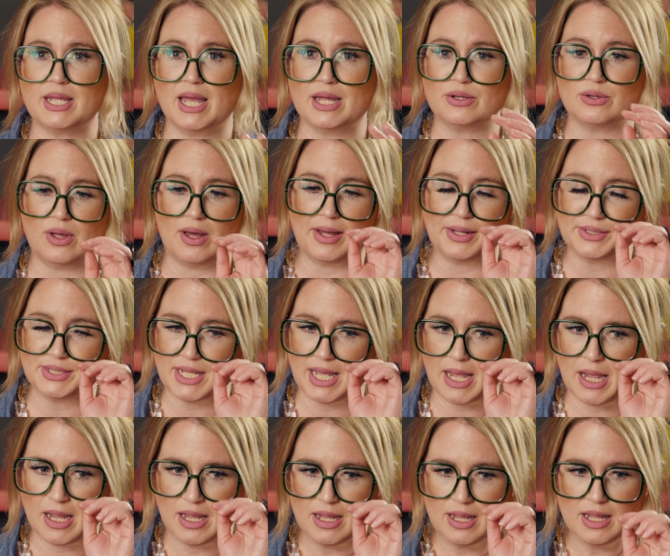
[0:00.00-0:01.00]
candle all
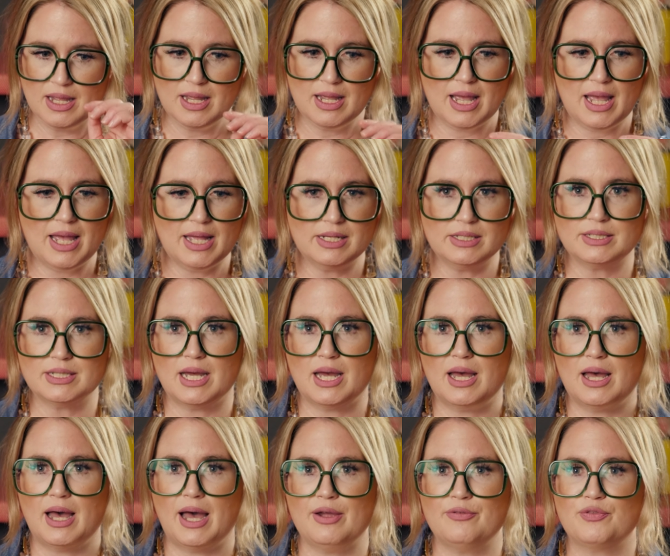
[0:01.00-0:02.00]
day, and
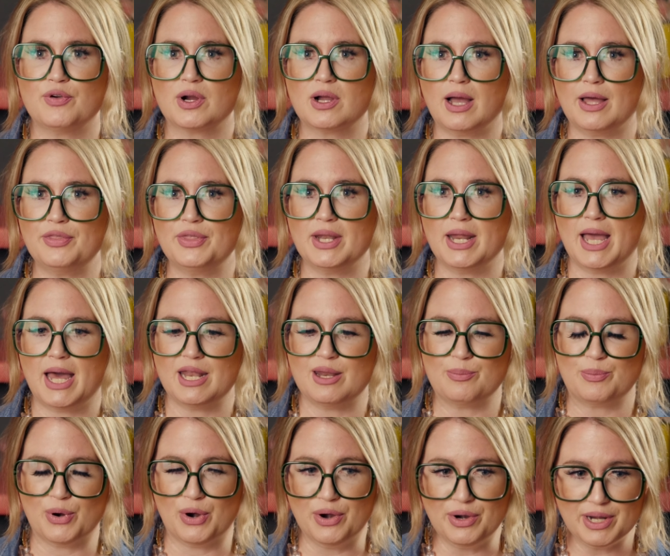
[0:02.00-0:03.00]
uh, I forgot that I had
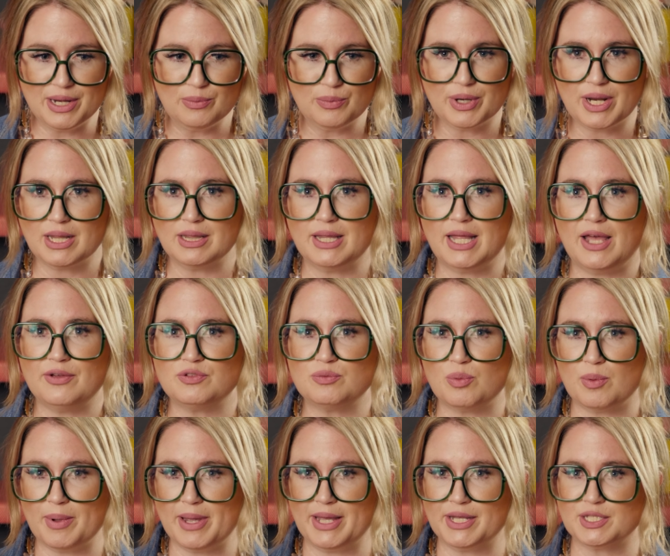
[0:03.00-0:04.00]
it burning when I left,
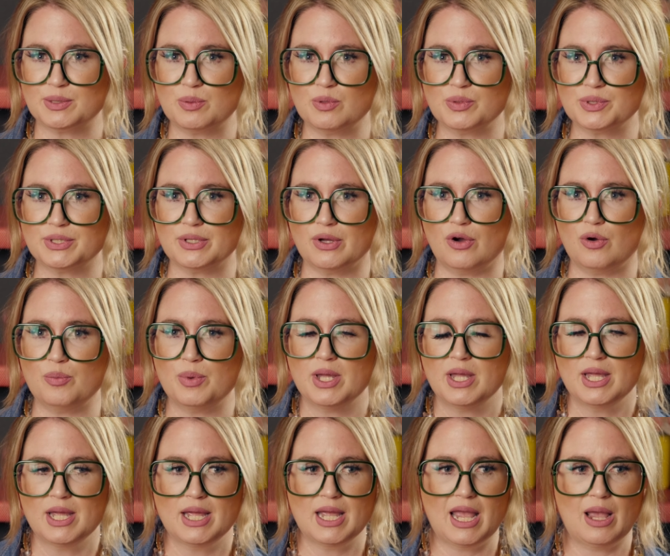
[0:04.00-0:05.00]
but my husband was home,
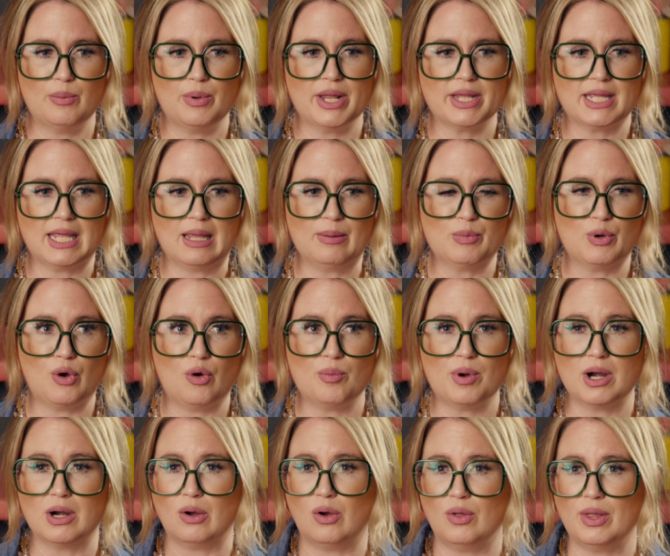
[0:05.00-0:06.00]
and when I came home,
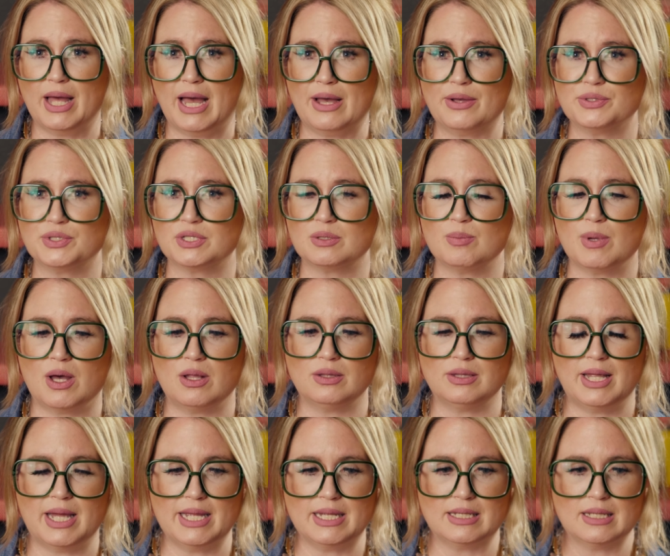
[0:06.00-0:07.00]
our whole house smelled
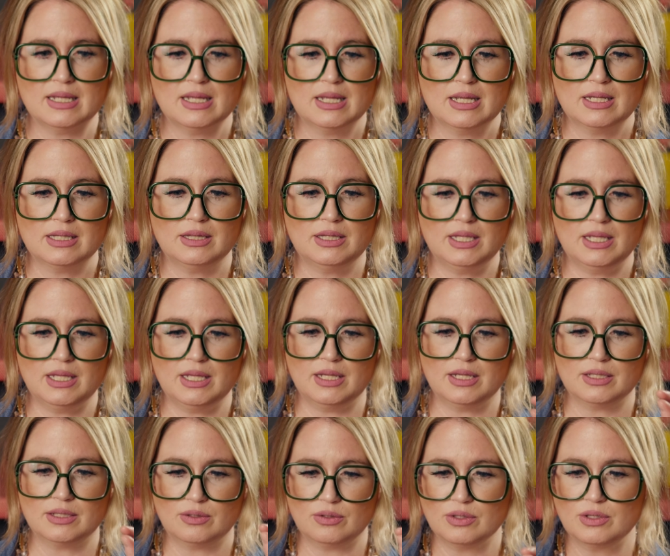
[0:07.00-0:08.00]
like
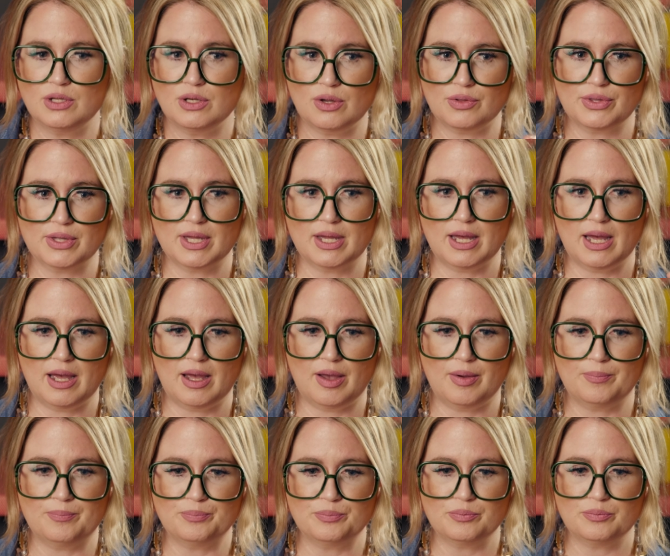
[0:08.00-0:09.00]
the you know the
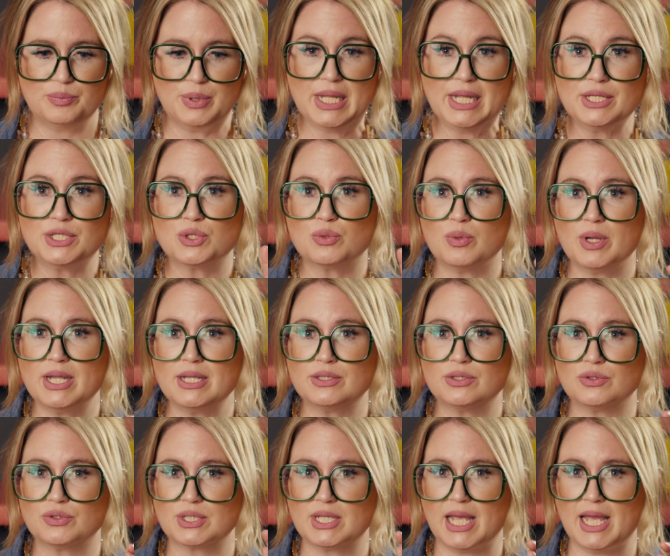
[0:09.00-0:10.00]
um, peach rings,
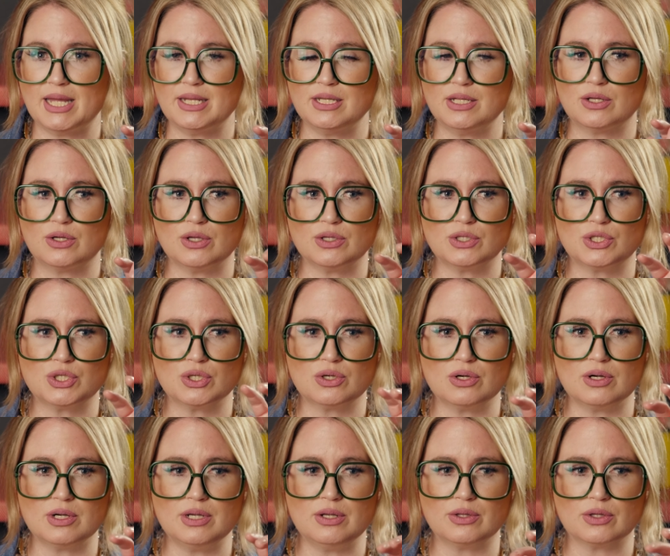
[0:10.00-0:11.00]
those candy
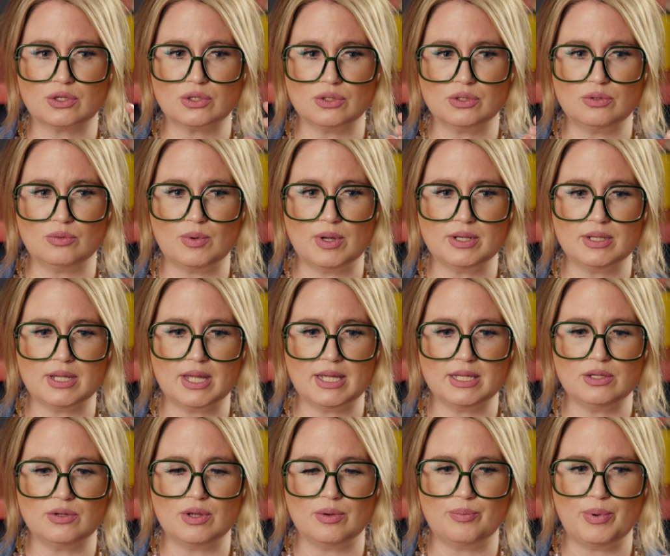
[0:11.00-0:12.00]
sugar, you know the one
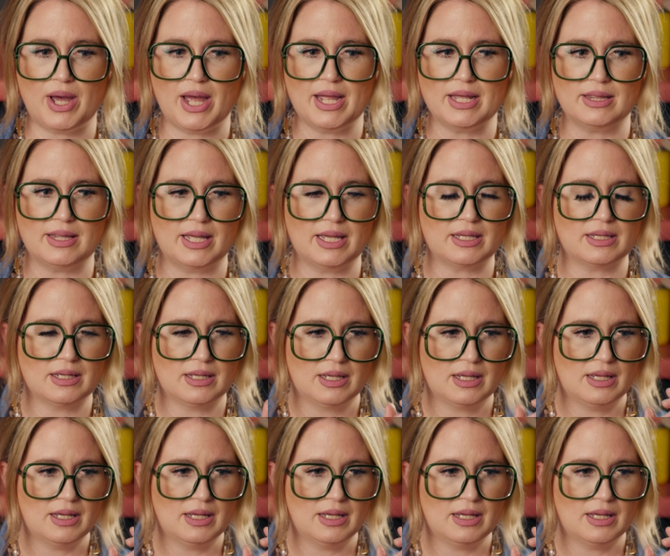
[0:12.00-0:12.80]
that you can buy like.